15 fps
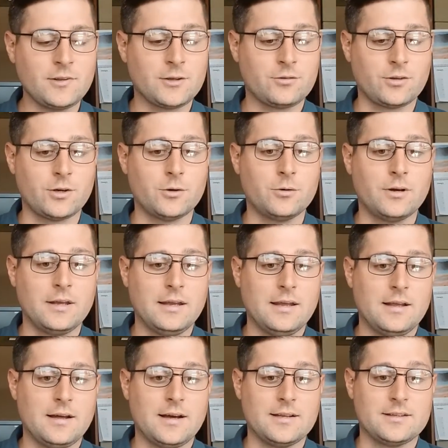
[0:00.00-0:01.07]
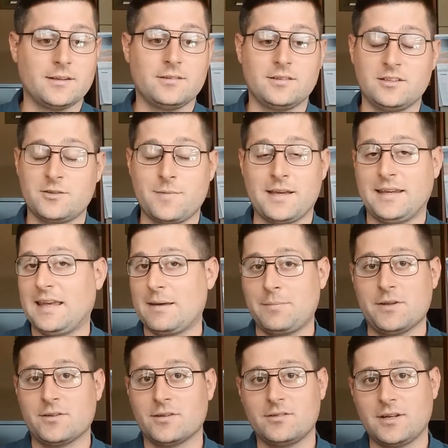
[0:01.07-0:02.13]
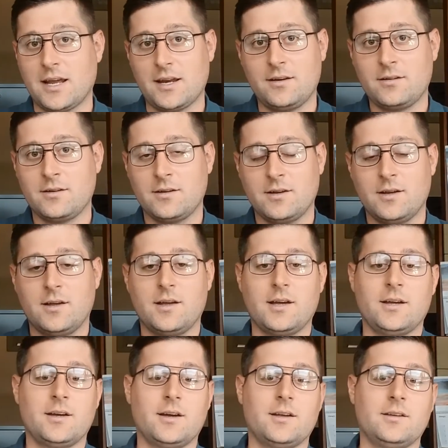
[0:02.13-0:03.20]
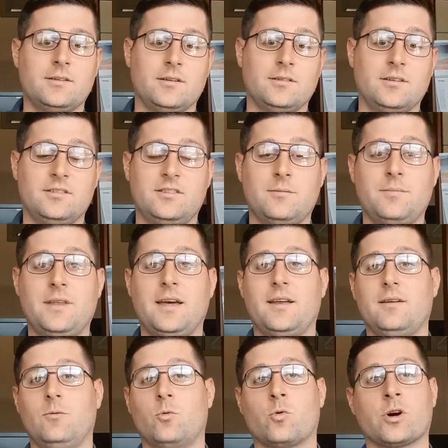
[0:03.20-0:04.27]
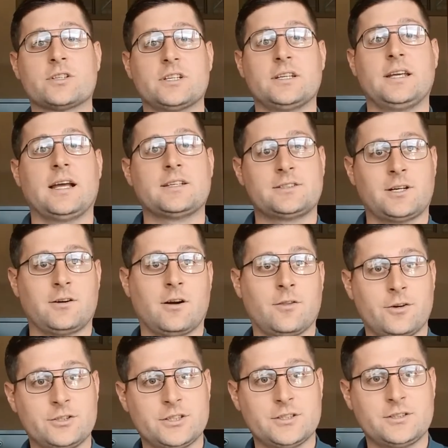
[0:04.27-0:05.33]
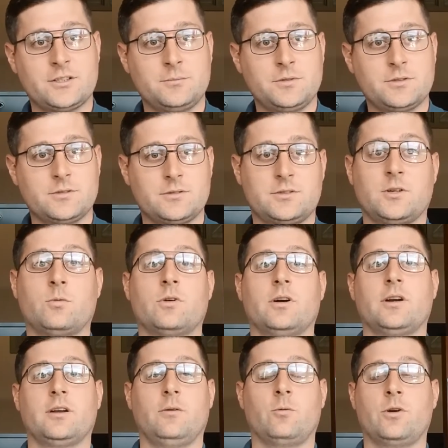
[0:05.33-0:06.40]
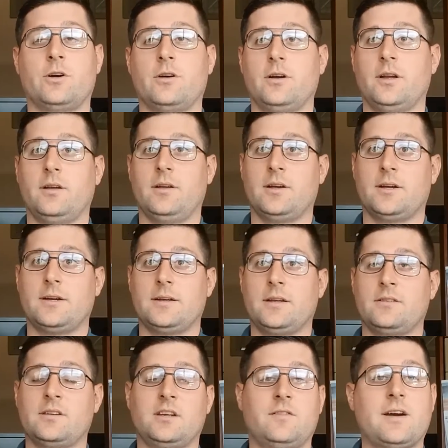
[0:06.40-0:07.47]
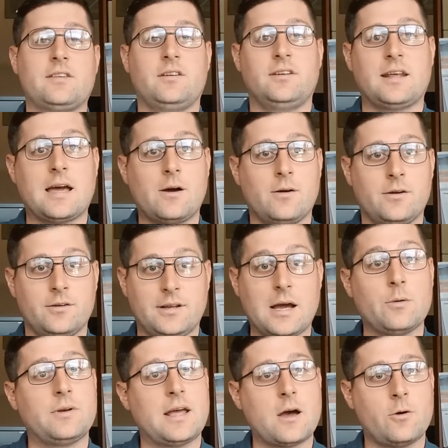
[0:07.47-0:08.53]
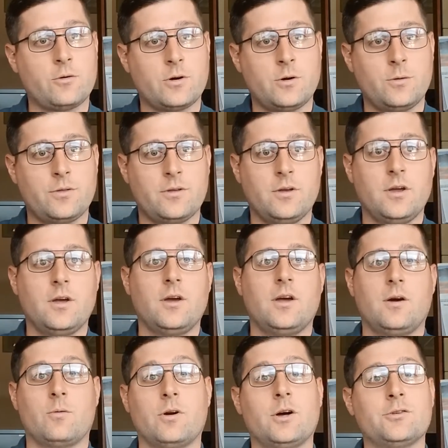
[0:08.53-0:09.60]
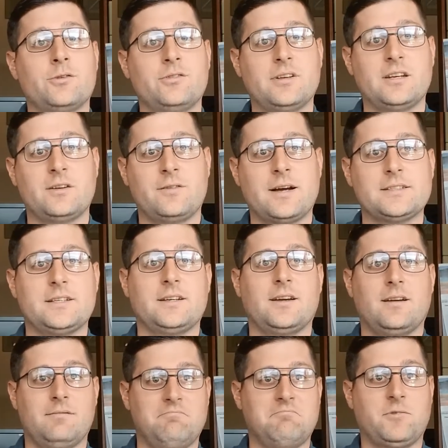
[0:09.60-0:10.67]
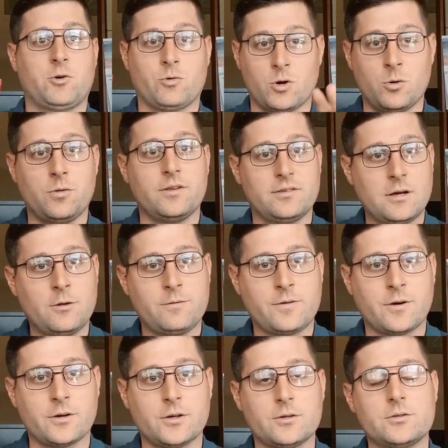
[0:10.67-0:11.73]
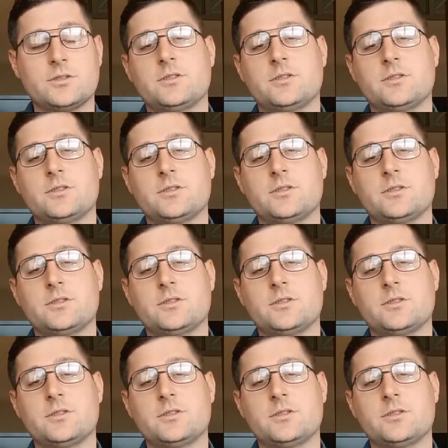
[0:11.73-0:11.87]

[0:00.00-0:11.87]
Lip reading: So it's a system that can't be sustained. It's a system that works against our other systems. So we're incentivizing downtown growth. We're also incentivizing growth in South Fargo.